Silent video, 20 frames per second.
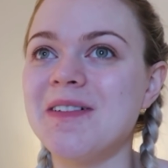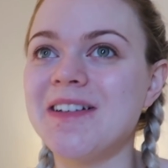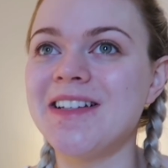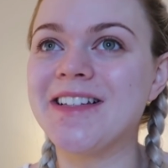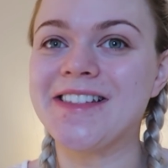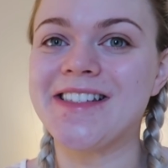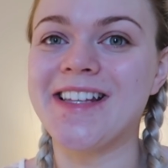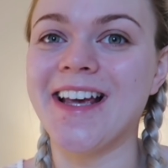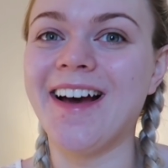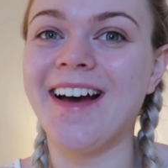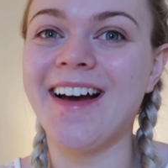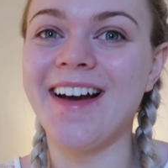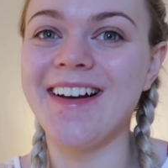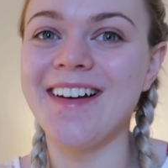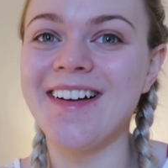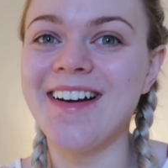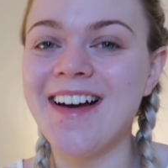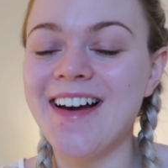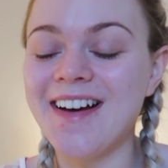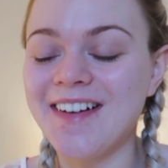
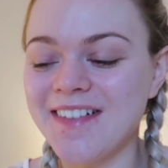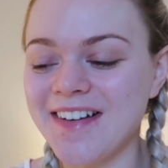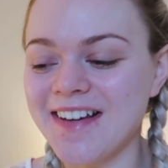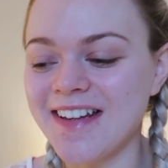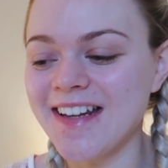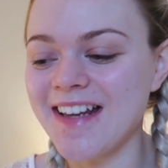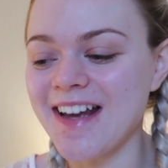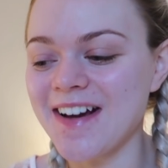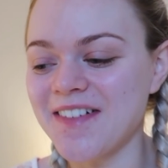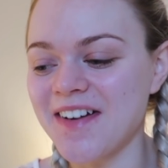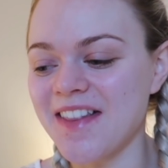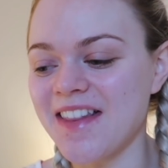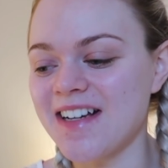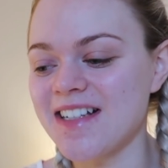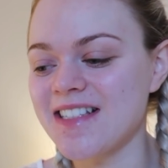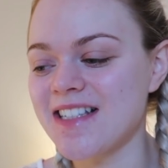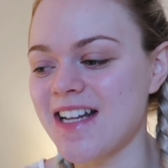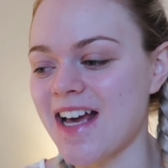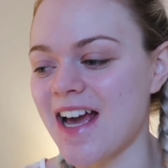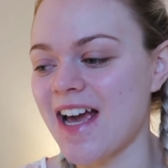So we're gonna get one there
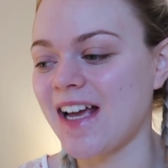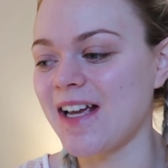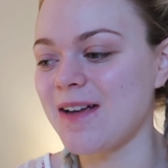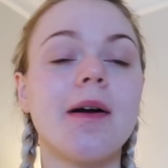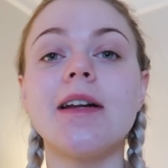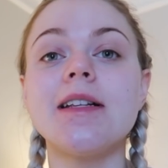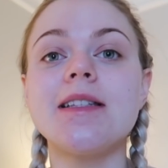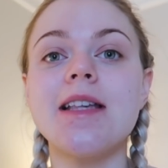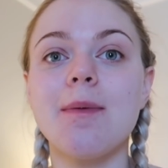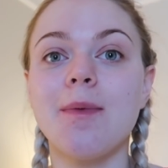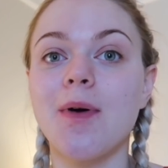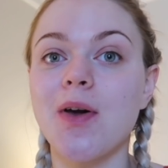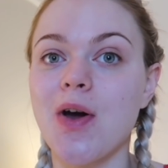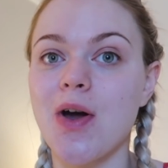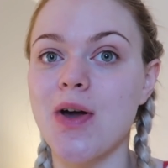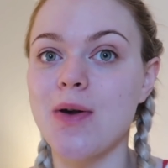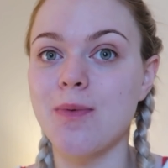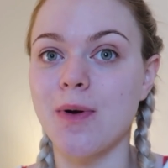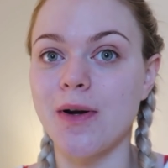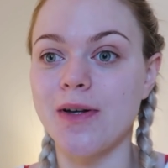today. I'm gonna take my
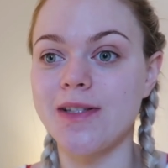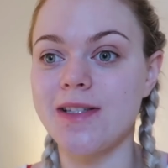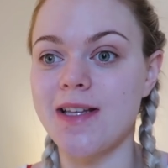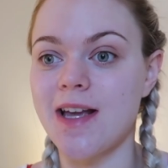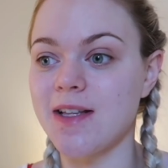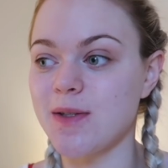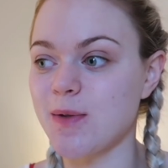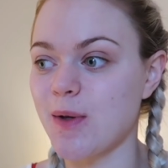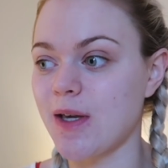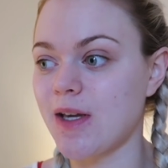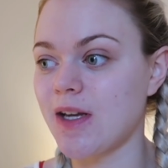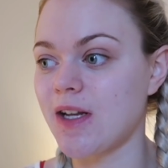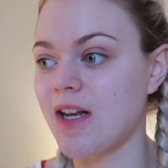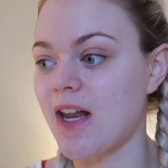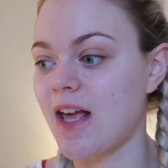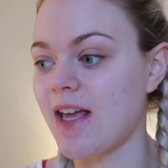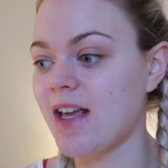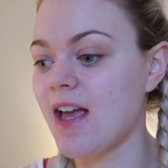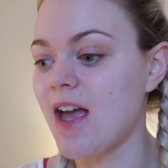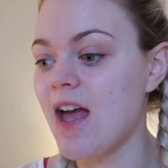GoPro today so I can
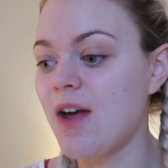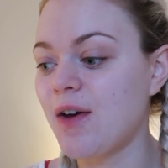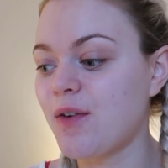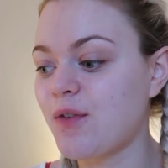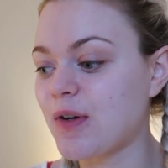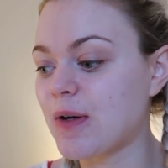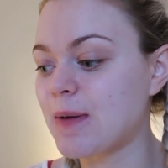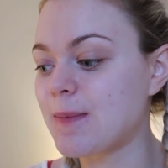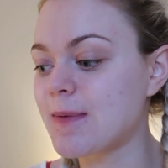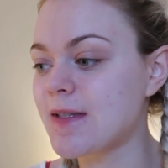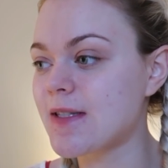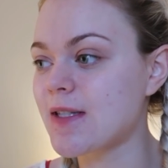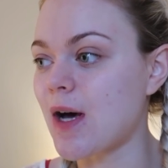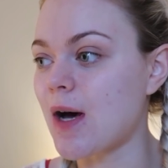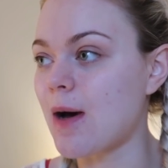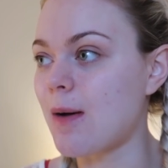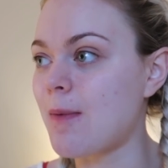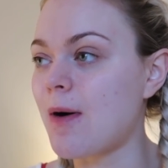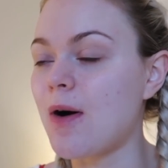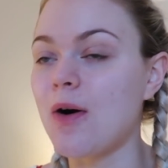like film
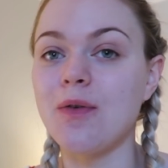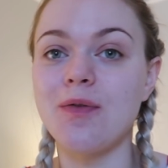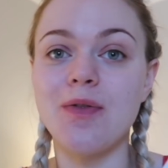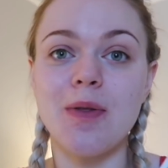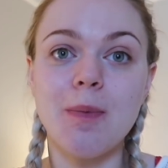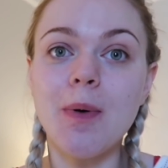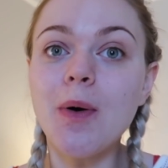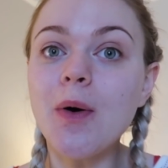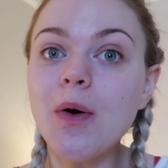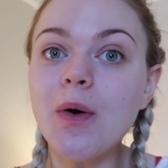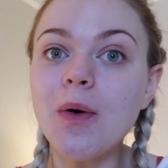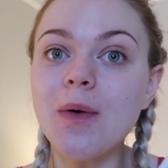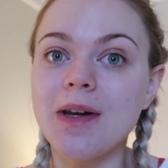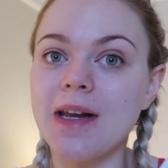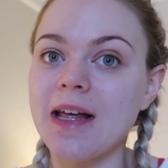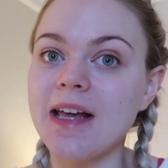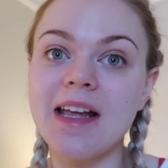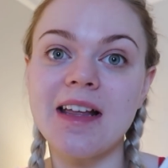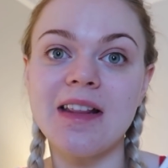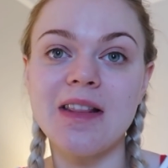some of the pool and
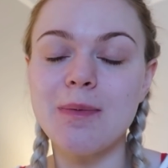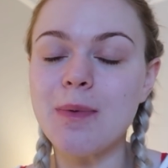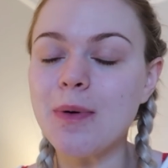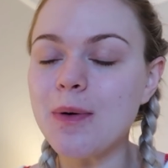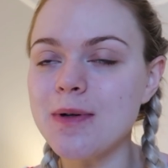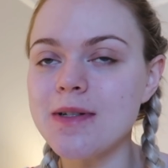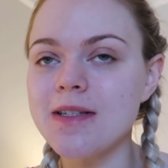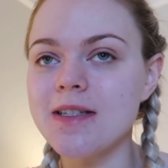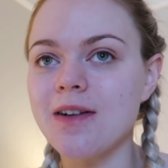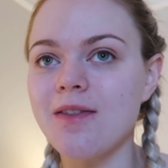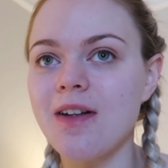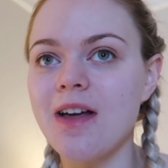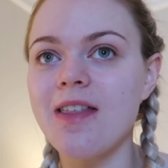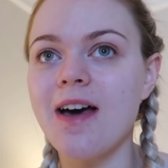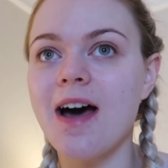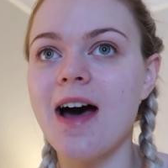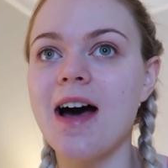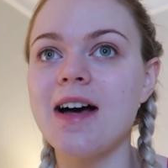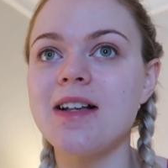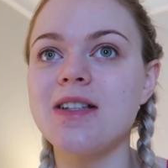like in the pool and stuff like
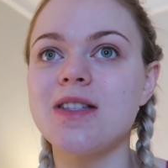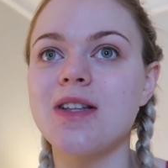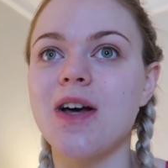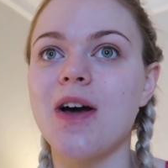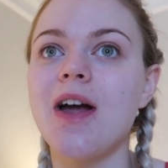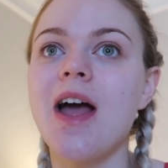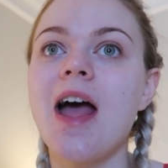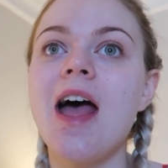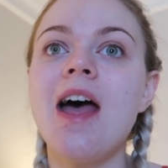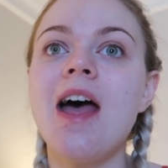that. So